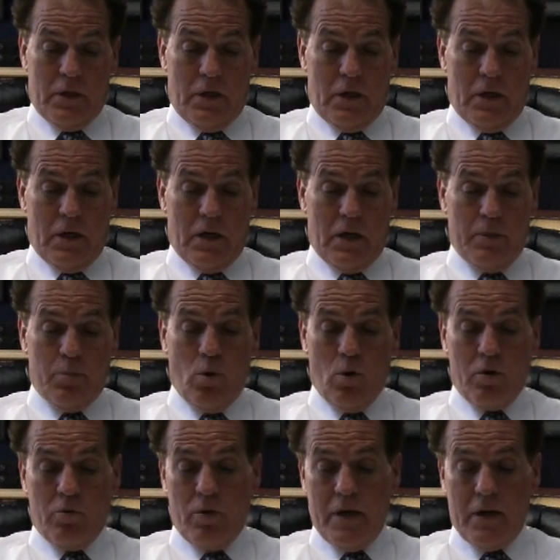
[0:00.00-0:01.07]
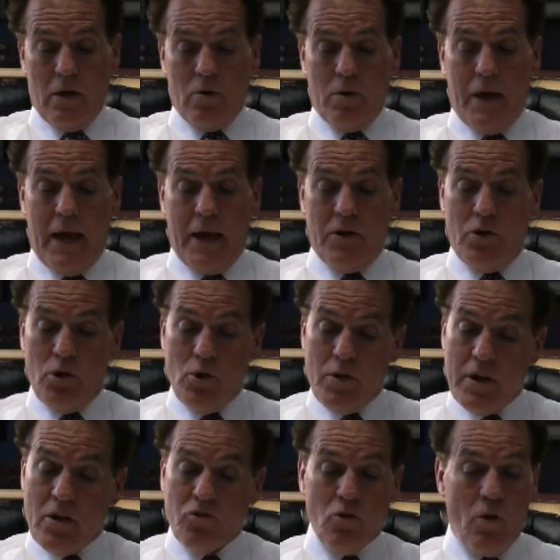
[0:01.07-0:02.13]
Puerto Rico can do
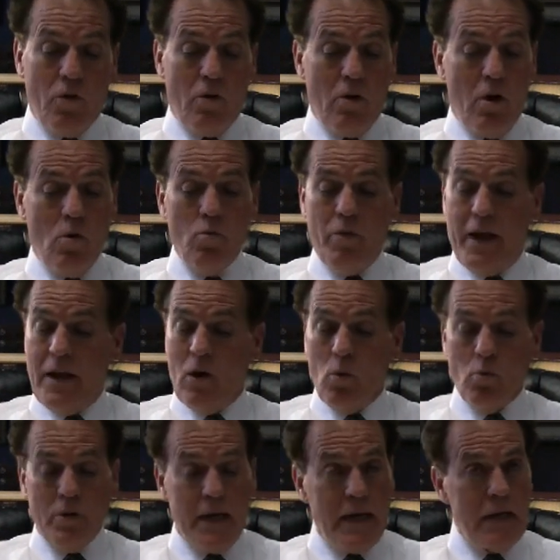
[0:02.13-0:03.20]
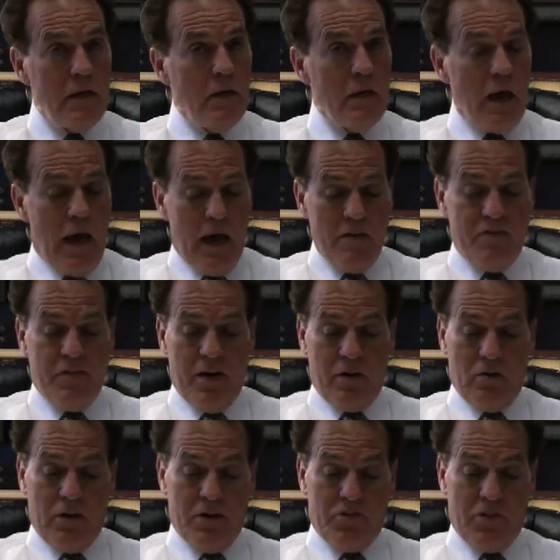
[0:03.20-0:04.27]
this on their own. They don't need a
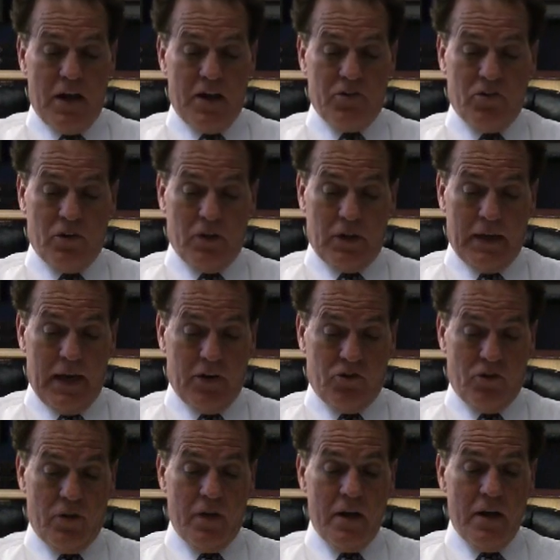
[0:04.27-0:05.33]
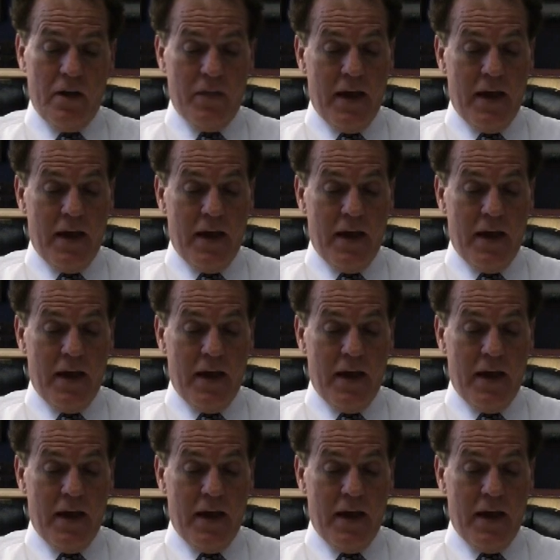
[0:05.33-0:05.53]
federally sanctioned election.